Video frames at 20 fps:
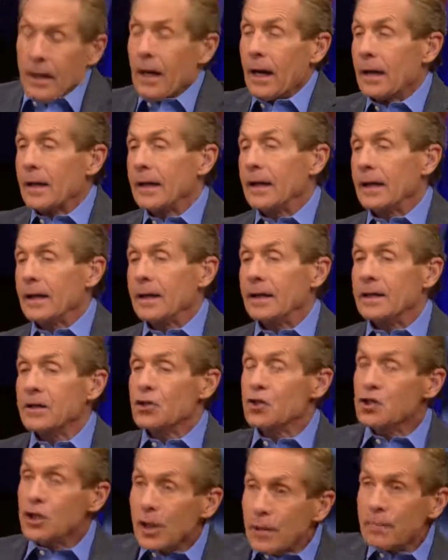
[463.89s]
Again,
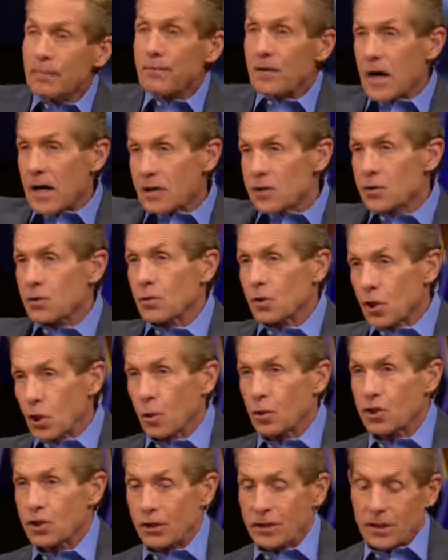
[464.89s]
Jim Fossil
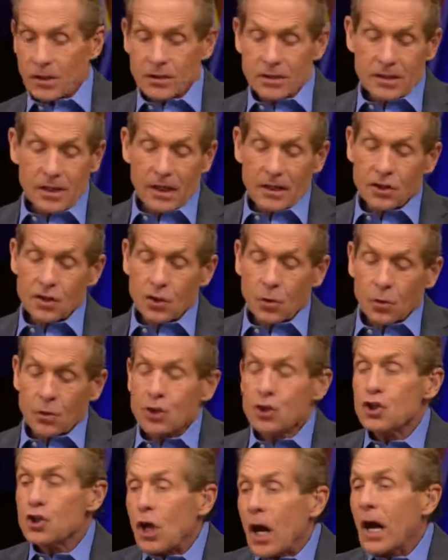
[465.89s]
coaching the other side. So
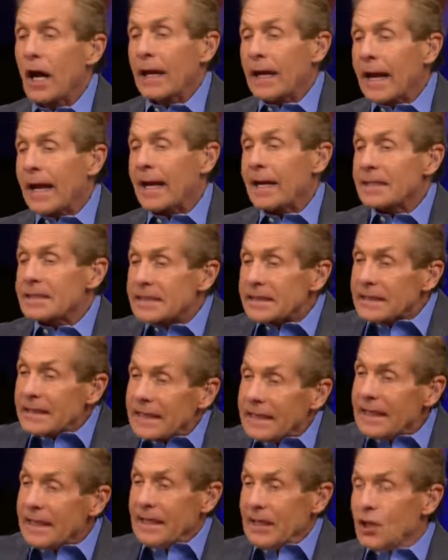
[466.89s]
John has
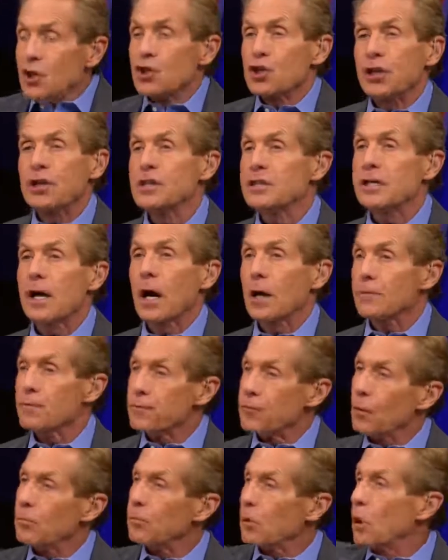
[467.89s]
lineage. He's got
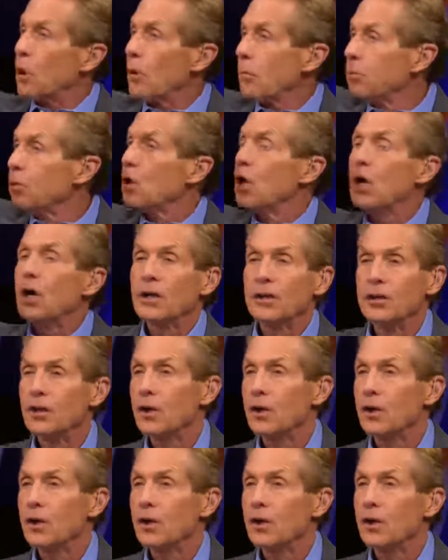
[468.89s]
football blood.